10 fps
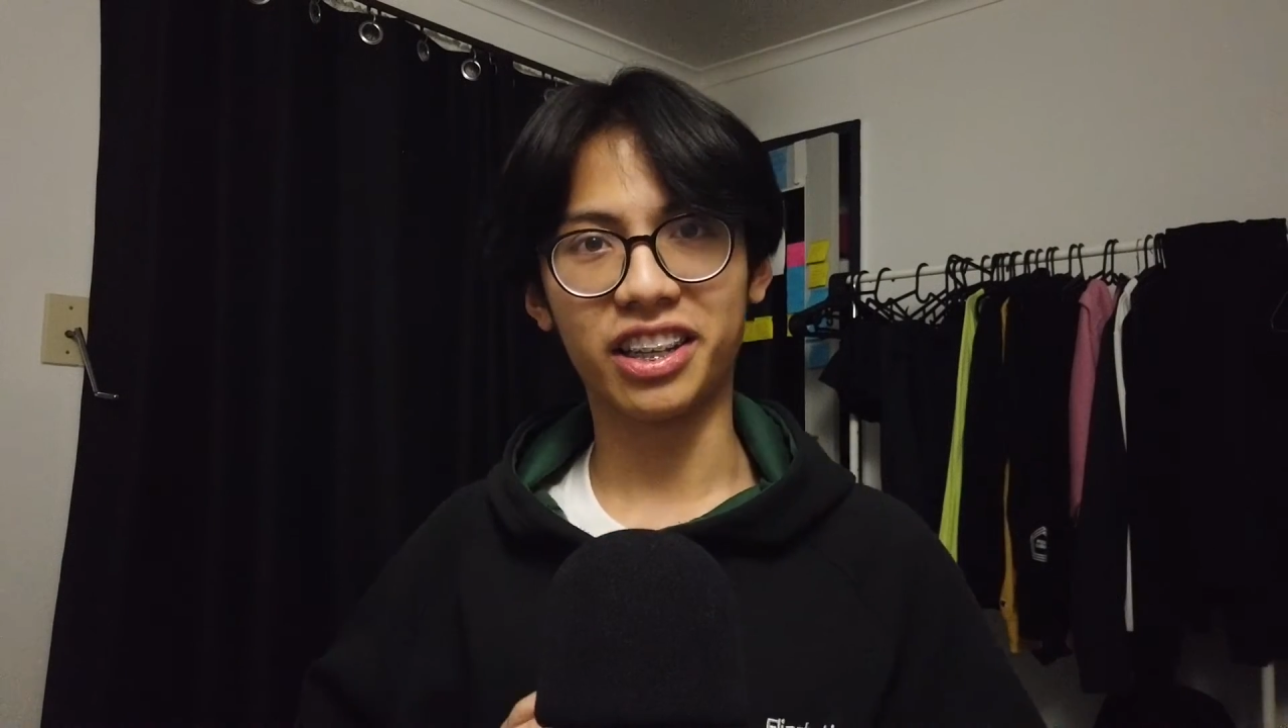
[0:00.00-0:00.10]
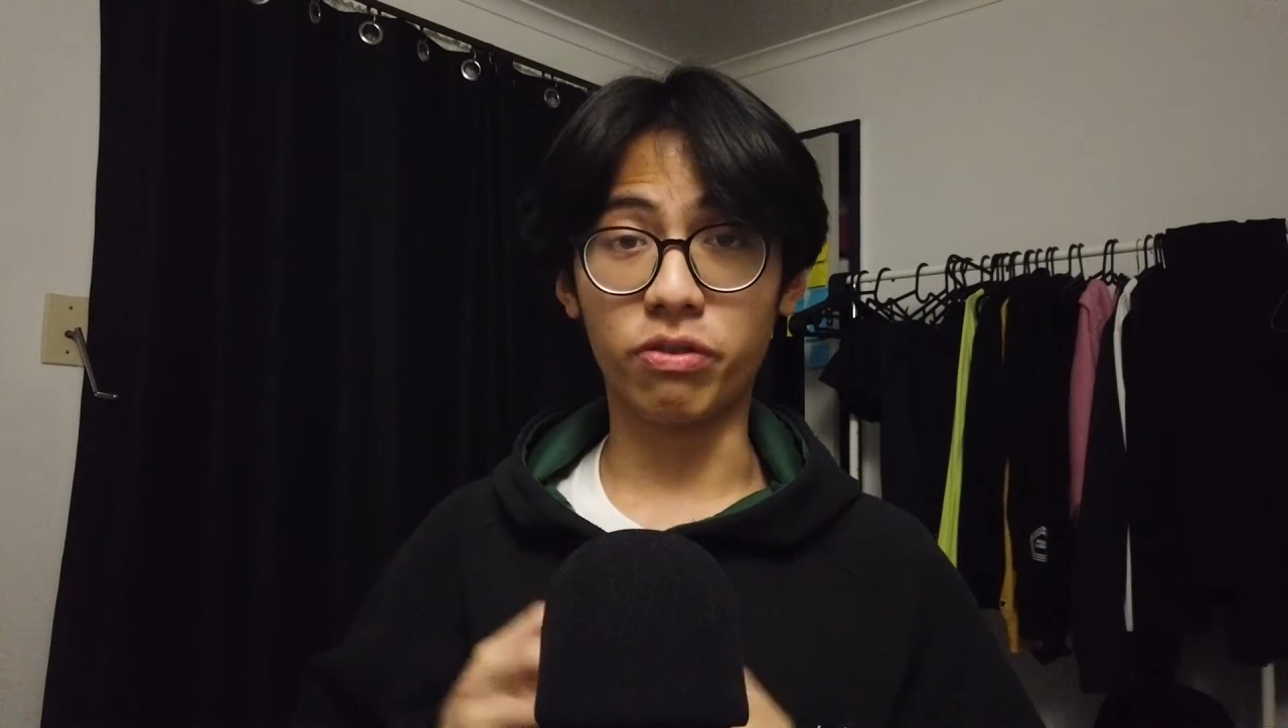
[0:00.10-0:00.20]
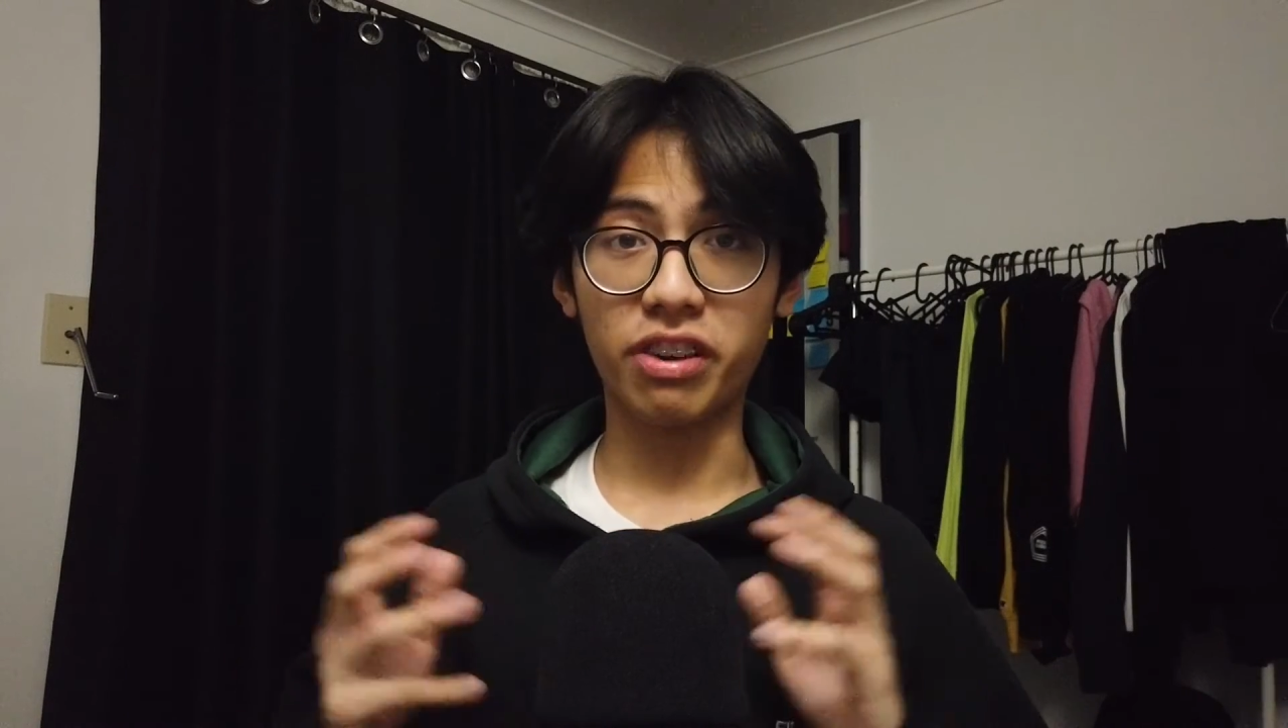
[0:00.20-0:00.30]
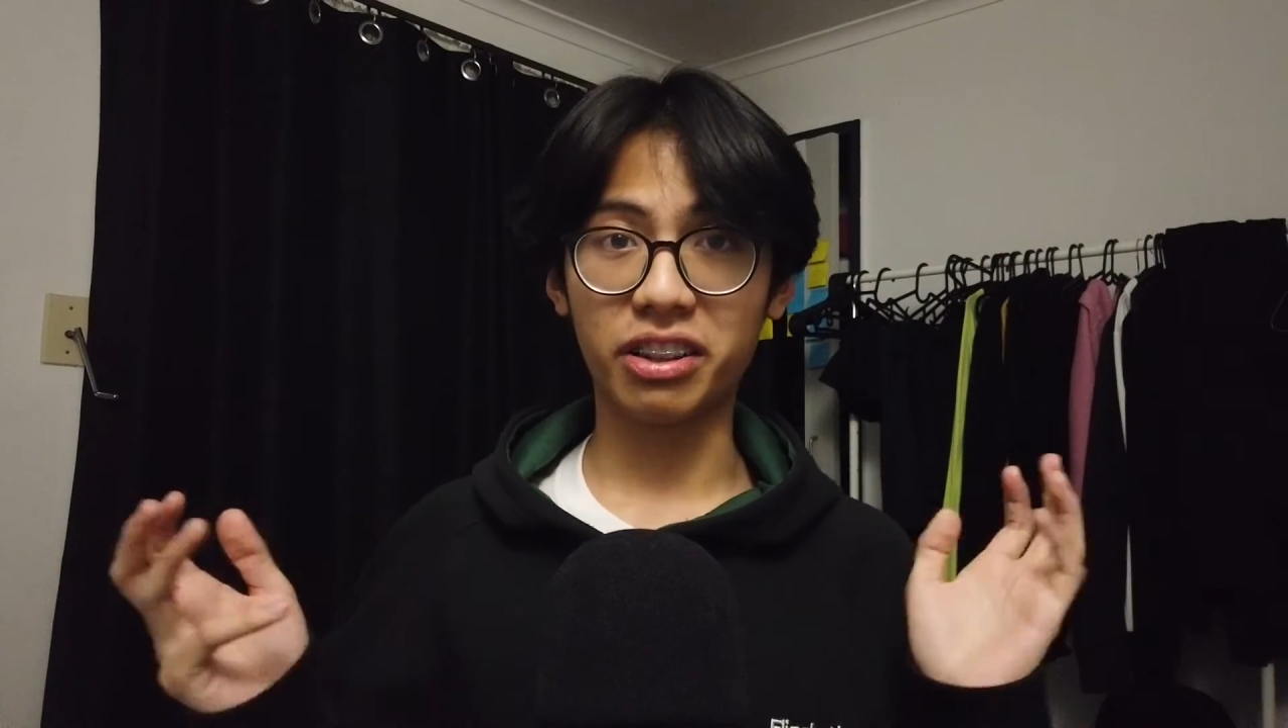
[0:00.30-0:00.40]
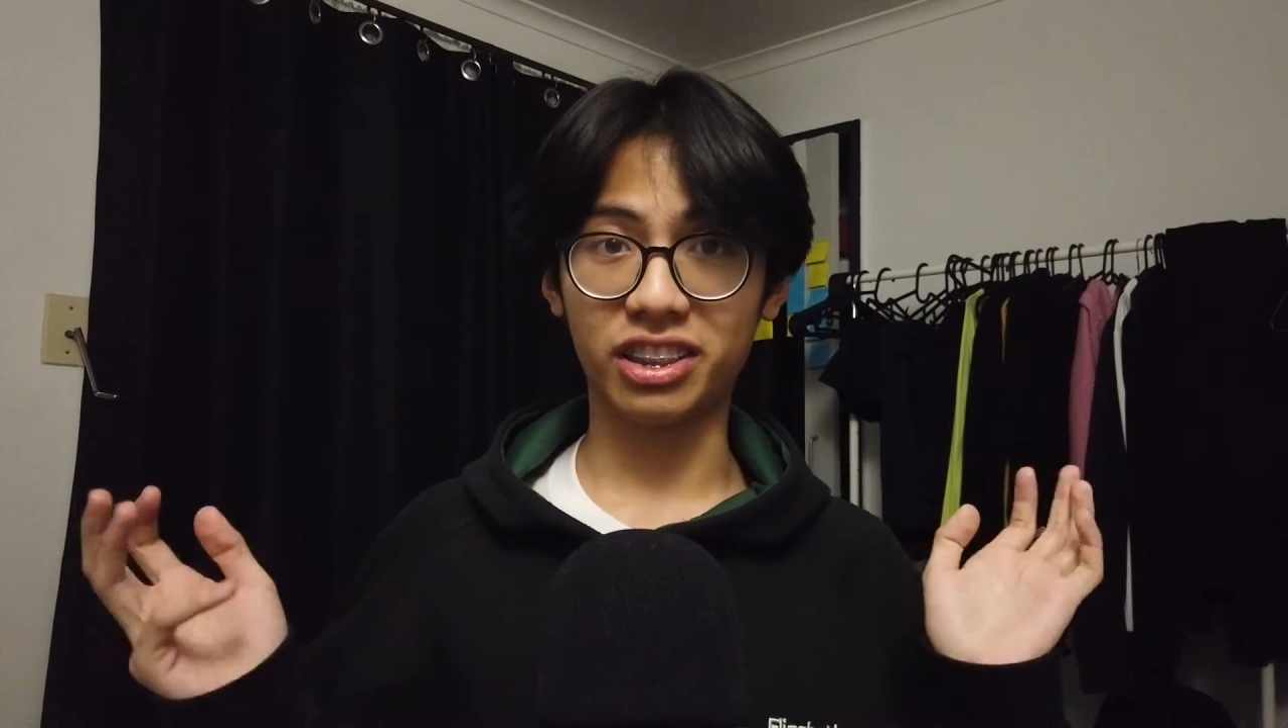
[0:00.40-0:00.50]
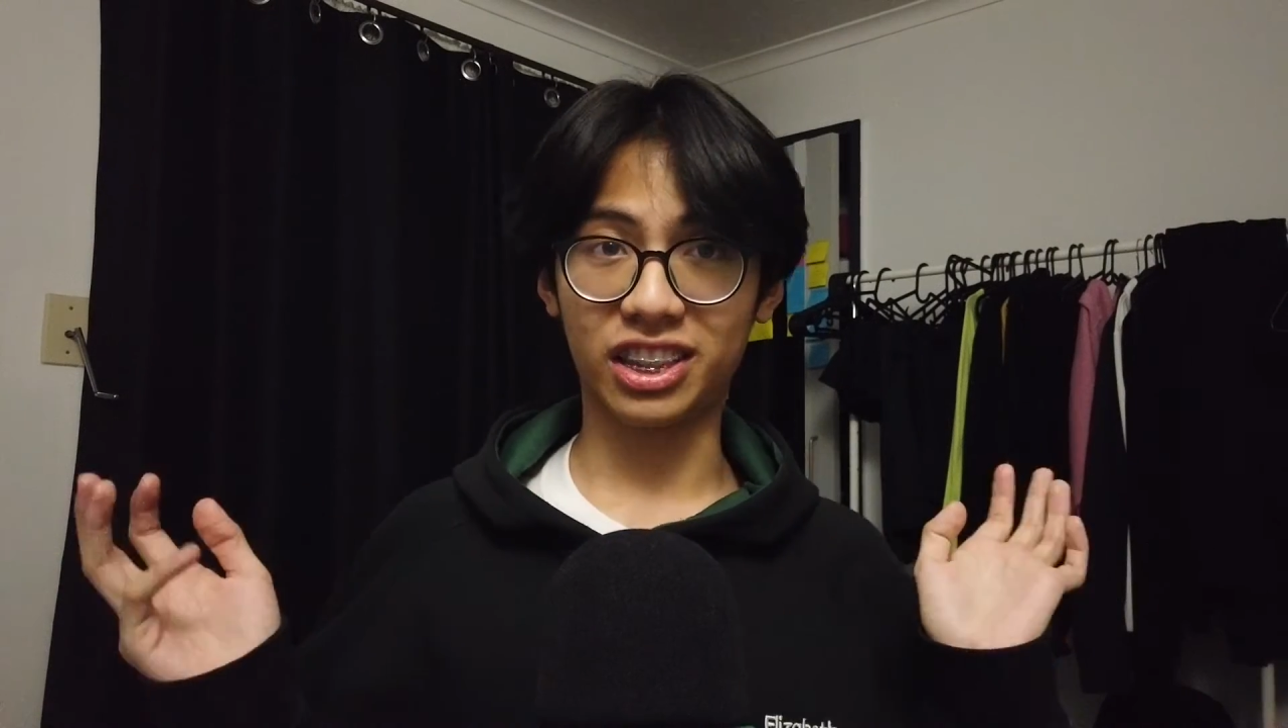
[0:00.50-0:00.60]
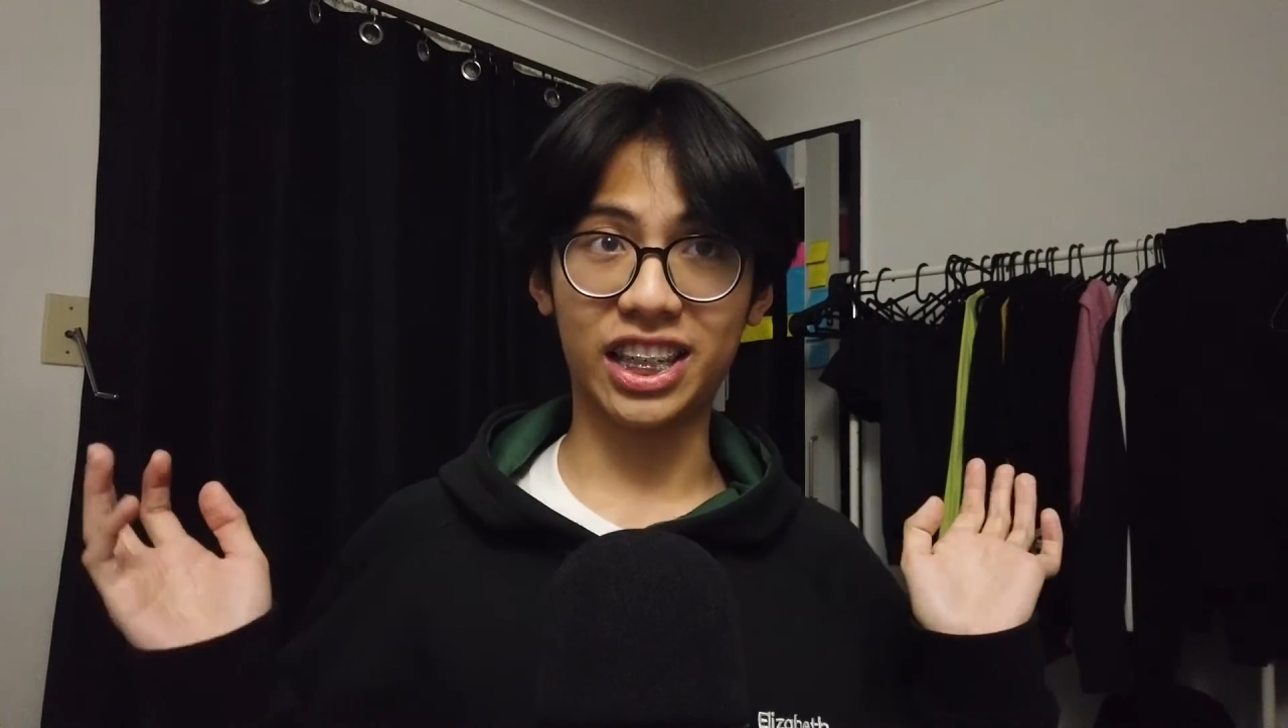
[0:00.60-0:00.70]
you found